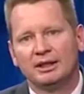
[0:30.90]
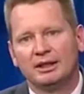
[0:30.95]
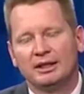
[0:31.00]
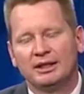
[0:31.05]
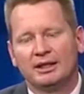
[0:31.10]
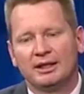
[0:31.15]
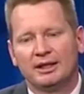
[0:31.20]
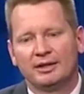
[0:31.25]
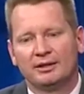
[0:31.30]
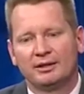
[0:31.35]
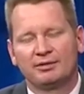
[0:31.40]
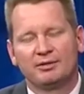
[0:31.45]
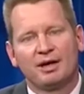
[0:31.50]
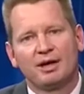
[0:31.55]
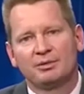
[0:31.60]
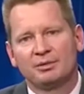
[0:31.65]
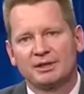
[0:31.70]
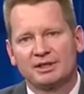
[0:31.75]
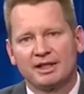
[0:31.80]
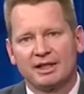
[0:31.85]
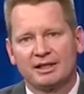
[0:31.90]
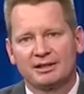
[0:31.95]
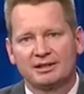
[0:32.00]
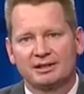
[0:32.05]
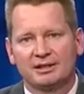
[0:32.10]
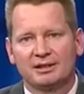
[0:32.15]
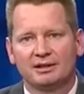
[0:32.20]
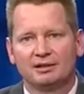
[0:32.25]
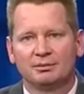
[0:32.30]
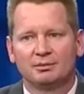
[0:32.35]
and their families can't see
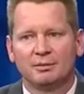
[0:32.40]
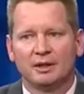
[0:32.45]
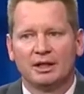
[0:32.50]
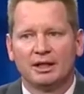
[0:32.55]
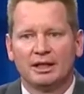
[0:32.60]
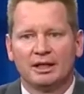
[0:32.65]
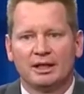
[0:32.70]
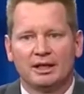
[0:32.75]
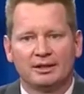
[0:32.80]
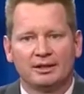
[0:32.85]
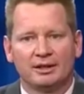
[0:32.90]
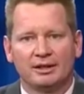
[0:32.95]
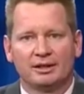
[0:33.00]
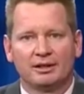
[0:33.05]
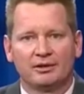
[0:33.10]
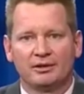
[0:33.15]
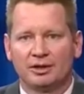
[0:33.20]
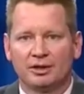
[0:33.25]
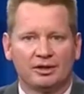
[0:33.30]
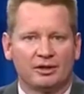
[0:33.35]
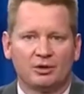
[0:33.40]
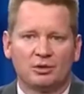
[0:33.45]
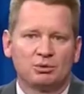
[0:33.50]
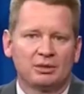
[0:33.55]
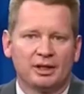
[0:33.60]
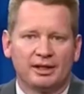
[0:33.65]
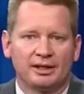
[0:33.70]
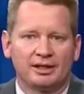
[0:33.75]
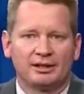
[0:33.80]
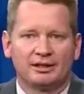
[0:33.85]
them, and they don't
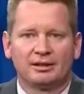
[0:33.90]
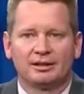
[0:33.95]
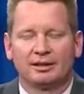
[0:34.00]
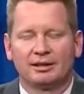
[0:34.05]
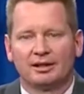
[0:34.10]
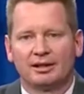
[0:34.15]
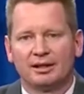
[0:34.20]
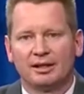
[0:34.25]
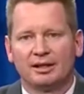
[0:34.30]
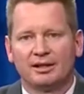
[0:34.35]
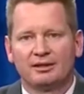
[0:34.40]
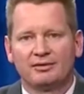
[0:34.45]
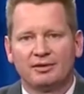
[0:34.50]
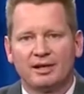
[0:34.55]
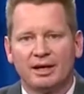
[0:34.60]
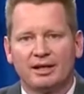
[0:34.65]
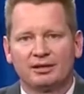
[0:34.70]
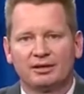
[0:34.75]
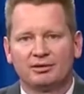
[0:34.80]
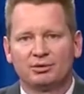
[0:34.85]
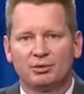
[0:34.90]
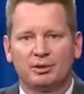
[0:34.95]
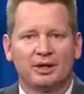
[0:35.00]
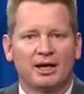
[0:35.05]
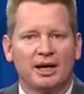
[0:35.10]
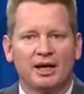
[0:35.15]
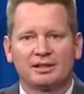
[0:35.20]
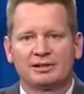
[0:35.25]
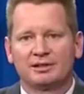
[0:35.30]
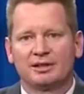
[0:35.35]
like it. And in fact, if we
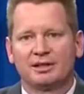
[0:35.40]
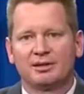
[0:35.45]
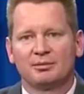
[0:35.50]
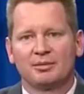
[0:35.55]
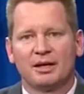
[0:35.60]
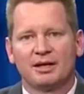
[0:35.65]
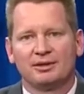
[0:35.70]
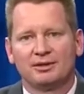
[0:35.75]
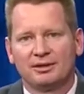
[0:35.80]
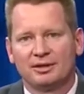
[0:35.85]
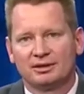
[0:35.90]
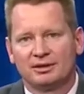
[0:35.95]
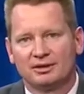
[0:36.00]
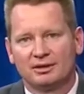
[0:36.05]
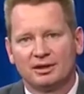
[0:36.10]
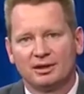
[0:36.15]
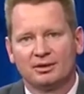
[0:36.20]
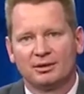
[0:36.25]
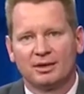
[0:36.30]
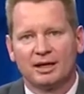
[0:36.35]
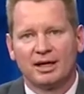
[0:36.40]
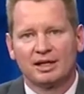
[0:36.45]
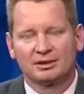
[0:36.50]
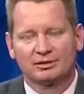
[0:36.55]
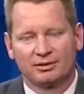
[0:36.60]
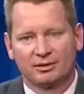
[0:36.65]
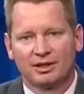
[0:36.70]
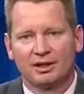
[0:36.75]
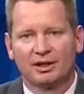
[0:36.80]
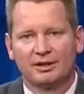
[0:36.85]
ask them, I think that they would ask
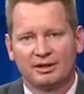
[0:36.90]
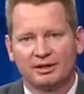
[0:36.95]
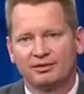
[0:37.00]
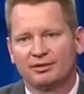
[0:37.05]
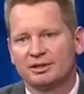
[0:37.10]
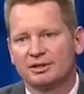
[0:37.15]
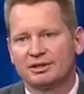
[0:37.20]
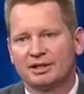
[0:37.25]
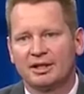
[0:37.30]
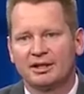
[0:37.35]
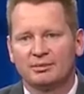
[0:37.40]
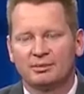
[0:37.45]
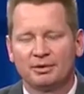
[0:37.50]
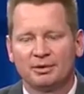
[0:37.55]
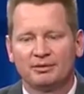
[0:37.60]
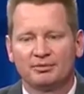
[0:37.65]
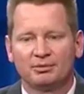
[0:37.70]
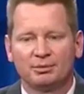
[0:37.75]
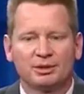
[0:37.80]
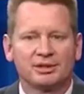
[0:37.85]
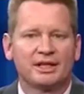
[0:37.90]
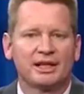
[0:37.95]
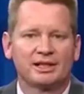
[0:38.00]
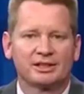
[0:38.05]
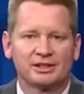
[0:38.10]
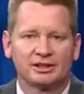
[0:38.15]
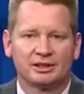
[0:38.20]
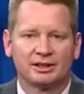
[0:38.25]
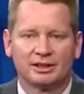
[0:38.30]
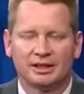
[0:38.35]
for a different type of
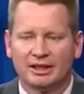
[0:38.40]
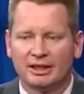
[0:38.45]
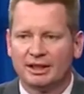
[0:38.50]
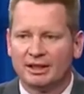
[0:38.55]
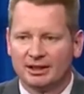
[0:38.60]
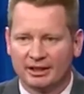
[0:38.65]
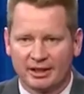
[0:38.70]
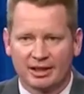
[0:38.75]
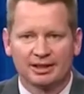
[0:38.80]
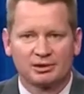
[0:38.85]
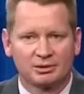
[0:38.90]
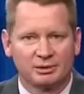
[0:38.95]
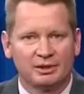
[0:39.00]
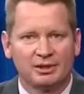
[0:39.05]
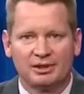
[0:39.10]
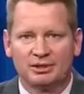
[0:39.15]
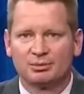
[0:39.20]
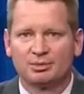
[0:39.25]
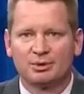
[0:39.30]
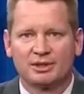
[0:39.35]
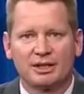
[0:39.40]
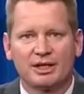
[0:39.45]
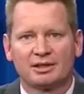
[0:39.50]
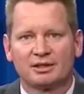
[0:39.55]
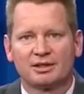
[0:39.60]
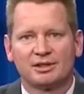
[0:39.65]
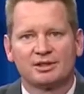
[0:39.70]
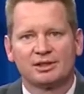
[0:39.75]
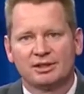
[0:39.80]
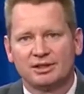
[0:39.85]
protection. Yes, we need to protect
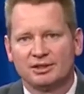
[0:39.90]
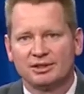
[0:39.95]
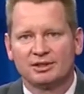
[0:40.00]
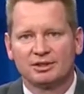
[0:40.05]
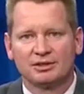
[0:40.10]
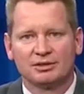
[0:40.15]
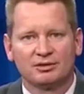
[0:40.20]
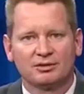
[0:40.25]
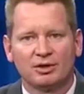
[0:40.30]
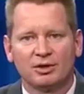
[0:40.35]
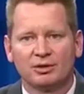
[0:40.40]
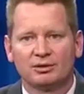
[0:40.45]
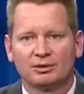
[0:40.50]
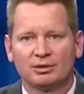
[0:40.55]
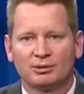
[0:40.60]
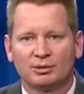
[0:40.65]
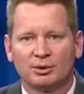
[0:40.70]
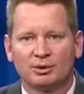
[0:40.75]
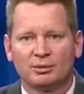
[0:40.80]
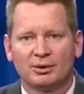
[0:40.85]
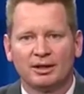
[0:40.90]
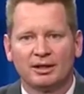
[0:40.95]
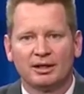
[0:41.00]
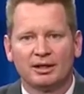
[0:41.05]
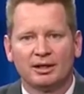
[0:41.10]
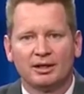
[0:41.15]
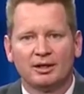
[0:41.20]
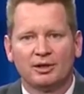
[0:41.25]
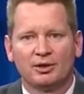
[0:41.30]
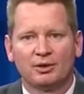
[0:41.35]
our seniors and the vulnerable, but
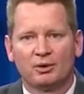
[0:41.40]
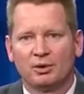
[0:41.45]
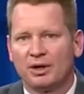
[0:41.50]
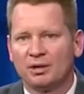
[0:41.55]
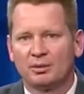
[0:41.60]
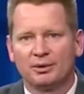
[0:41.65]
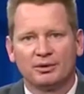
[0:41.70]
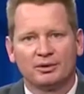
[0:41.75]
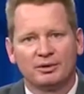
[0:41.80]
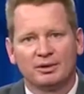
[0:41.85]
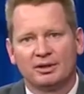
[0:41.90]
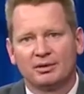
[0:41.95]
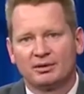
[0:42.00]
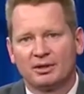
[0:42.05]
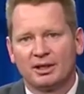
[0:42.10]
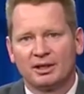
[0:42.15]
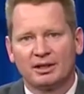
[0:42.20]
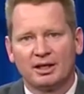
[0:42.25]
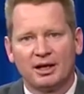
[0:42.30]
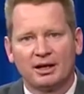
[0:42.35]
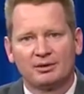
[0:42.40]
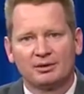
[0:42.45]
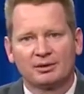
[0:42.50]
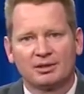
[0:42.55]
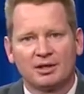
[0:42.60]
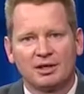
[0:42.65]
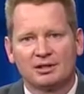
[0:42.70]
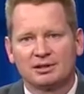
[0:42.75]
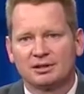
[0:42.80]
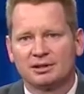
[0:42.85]
the way we're doing it right now is
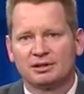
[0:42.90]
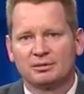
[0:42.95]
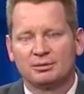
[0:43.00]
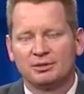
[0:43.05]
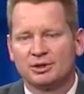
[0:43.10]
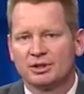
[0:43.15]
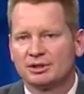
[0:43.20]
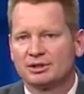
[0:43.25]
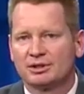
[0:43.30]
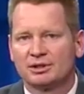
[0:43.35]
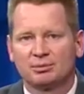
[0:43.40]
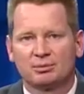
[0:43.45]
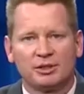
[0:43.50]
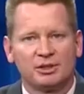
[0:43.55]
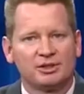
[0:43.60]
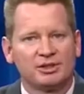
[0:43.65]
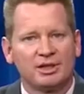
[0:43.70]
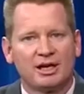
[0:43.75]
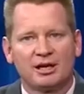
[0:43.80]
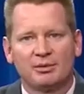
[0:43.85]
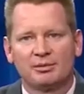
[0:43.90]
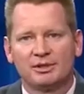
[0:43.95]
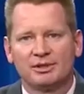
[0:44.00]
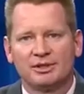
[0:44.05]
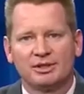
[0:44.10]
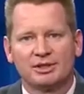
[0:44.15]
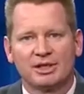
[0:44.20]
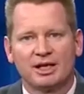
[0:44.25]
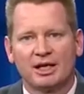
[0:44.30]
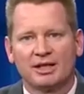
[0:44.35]
causing them just as much damage
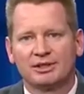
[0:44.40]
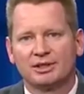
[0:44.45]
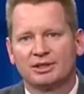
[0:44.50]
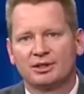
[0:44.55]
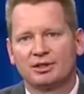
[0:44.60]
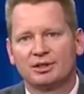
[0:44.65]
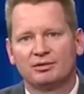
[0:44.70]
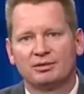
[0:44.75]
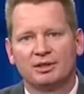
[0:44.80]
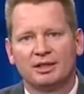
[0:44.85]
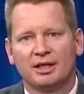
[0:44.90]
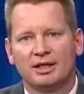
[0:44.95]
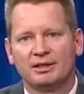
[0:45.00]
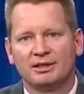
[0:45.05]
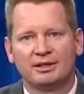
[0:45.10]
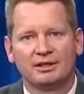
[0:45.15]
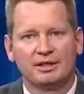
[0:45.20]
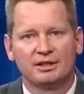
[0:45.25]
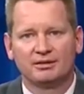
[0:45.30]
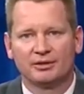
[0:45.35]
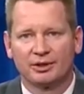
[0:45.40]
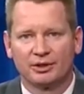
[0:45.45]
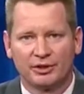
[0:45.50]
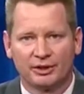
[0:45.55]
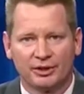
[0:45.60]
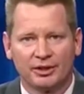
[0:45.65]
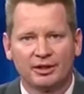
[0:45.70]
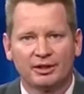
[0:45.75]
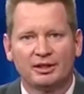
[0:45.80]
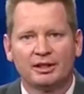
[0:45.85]
as catching COVID-19 ever
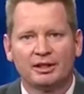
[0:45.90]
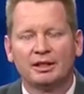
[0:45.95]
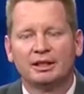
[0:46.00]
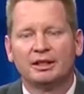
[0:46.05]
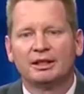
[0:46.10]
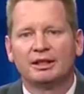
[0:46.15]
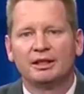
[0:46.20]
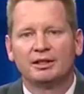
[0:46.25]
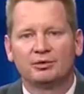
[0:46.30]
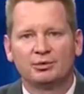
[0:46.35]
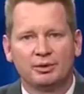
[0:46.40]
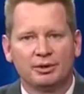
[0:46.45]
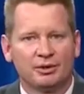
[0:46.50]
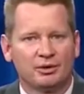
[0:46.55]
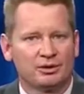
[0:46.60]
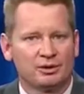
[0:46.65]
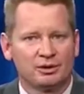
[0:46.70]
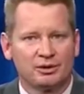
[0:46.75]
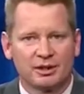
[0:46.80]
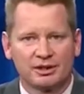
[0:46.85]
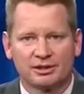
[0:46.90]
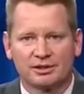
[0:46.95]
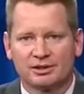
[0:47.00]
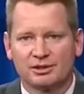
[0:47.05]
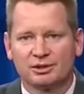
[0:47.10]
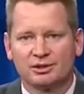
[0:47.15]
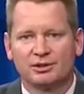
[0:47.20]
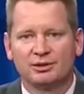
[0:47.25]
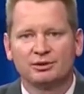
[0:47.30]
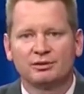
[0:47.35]
could. And if we don't address it
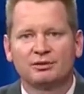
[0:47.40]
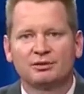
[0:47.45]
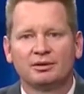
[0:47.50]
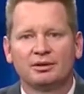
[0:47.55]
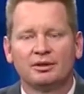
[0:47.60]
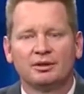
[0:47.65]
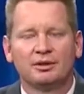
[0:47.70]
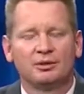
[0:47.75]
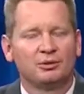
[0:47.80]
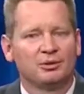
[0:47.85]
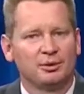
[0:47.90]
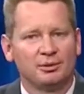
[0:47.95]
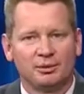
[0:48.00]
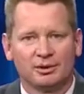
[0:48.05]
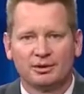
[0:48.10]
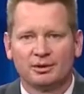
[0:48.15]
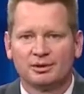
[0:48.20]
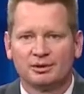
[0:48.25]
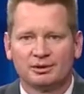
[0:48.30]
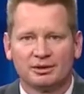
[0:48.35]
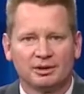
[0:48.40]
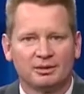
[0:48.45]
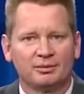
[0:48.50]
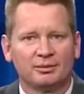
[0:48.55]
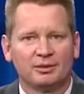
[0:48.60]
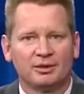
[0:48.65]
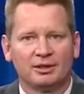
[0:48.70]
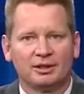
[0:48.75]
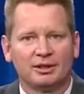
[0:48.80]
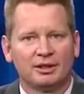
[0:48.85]
soon, we will lose them,
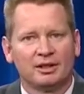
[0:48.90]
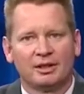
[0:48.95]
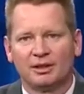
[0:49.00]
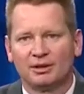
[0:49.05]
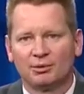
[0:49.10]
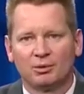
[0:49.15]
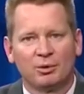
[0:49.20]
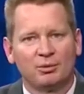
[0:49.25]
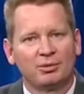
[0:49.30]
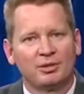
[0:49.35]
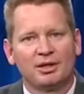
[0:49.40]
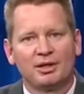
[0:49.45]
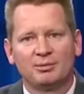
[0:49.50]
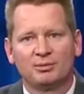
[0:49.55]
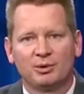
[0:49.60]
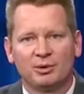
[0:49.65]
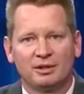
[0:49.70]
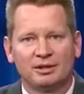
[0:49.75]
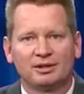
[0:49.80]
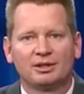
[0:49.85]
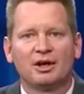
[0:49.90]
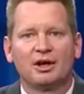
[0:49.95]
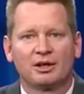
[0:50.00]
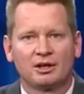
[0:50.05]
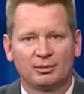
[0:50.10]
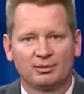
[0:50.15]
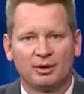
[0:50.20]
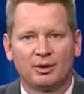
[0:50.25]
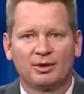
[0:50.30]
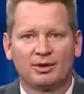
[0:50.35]
and there won't be any point in
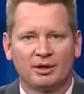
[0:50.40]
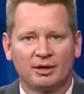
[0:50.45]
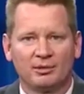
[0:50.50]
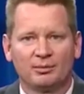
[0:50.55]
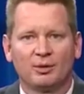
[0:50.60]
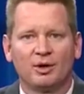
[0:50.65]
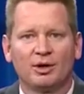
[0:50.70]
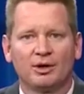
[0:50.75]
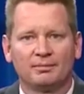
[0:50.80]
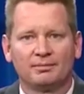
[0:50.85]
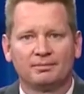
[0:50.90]
talking about it anymore.